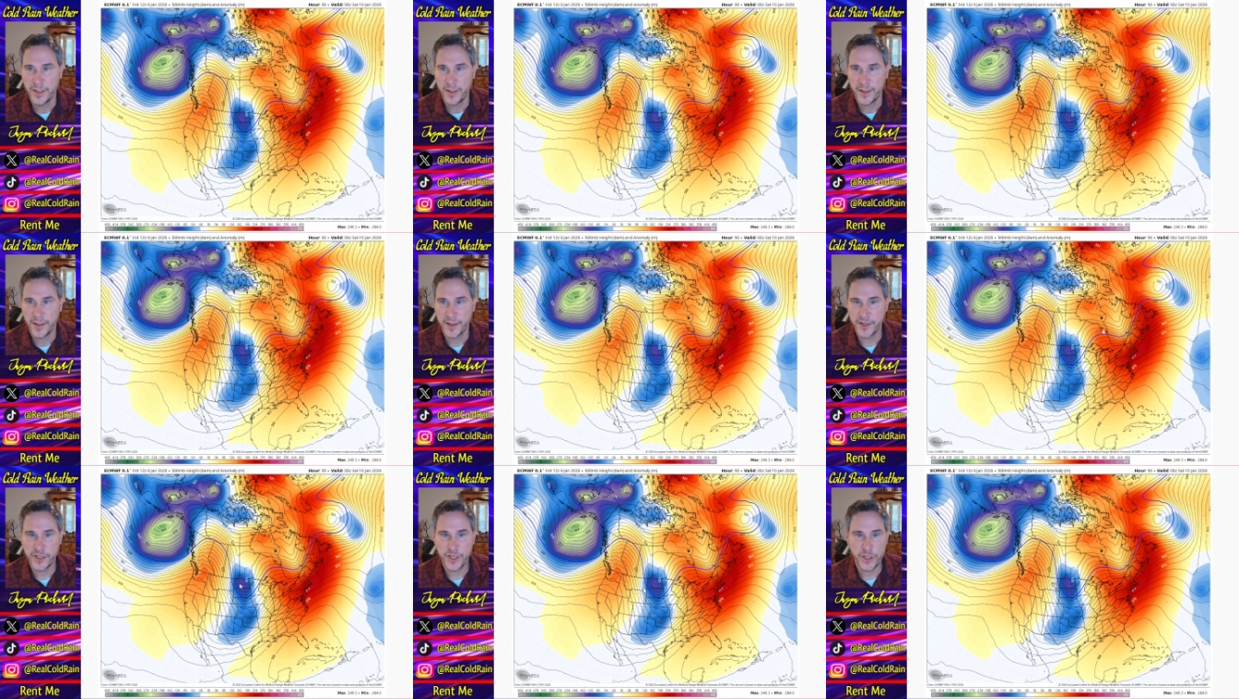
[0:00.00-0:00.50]

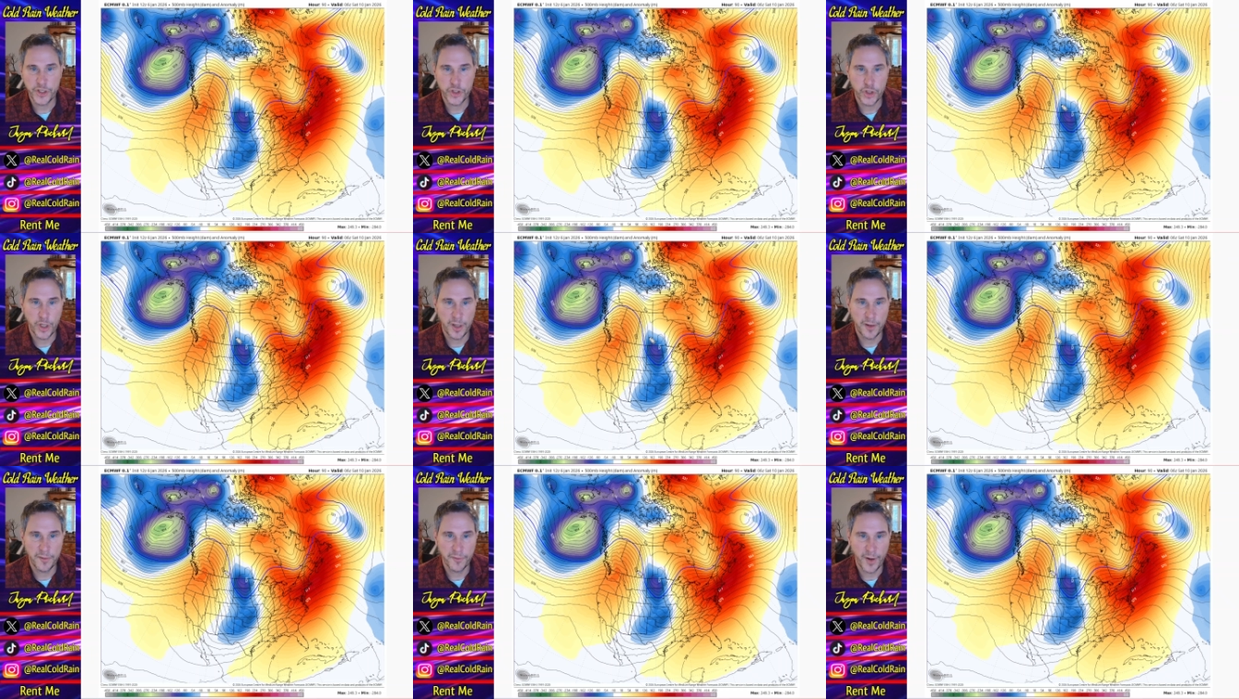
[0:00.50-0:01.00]
There's our
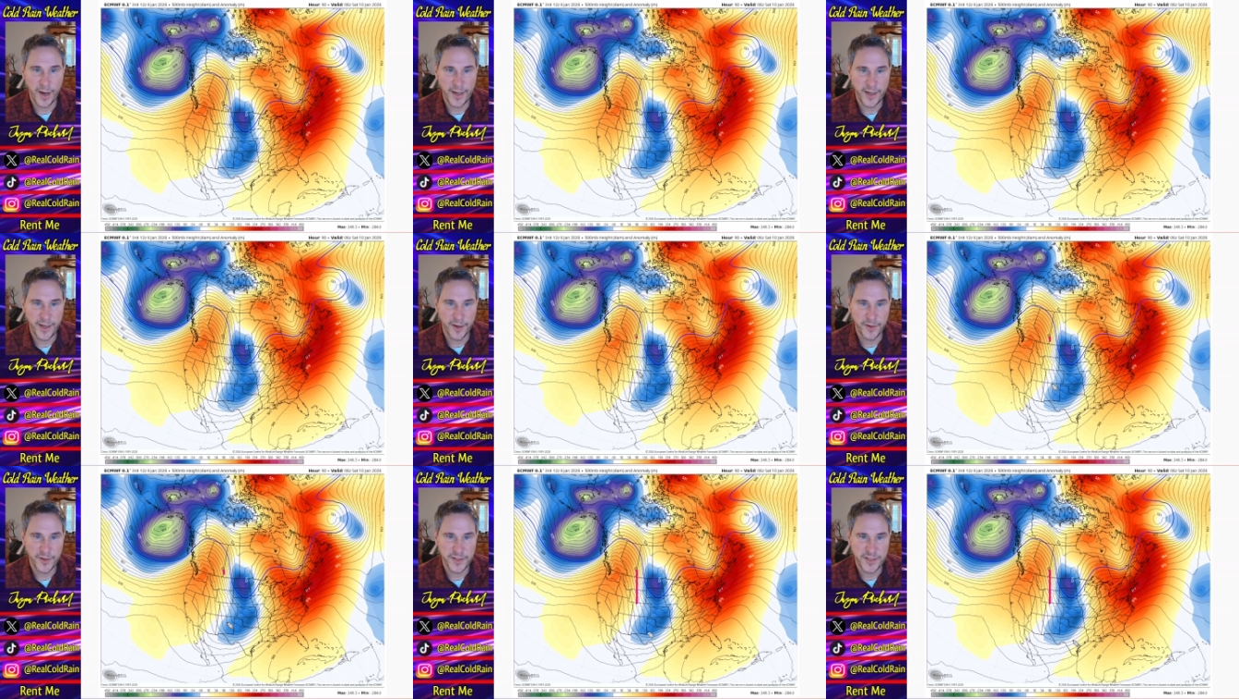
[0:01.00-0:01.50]
trough right
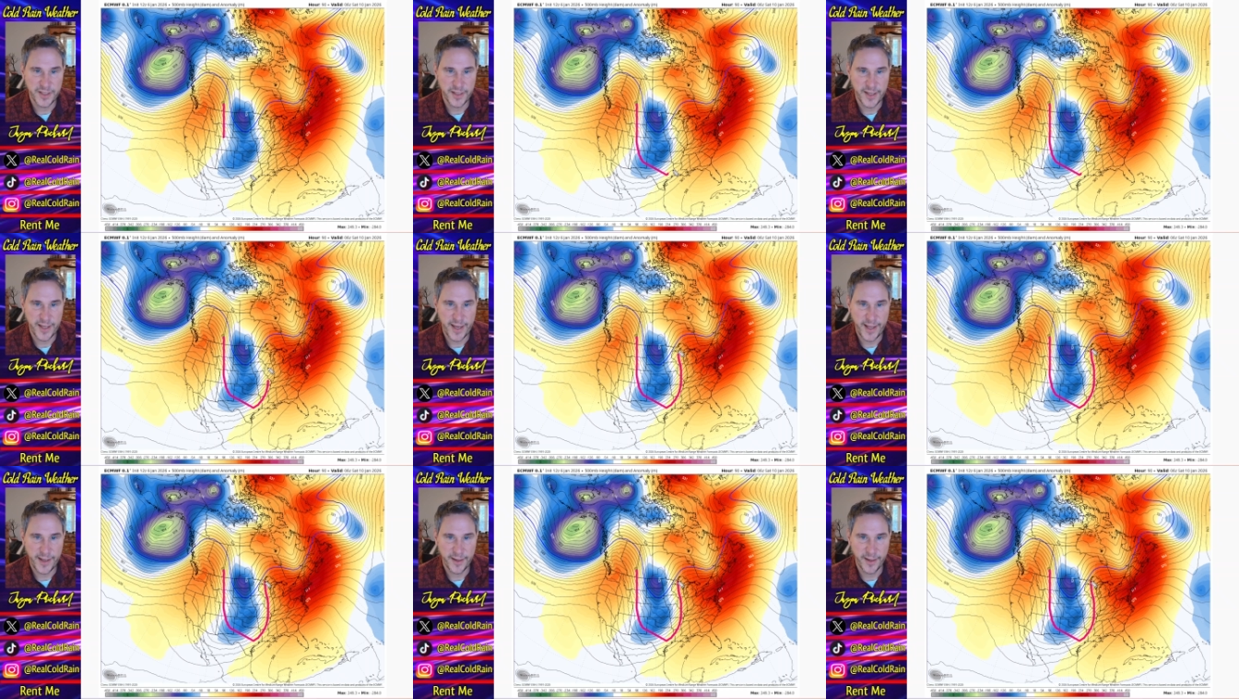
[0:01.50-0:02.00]
here. You see that?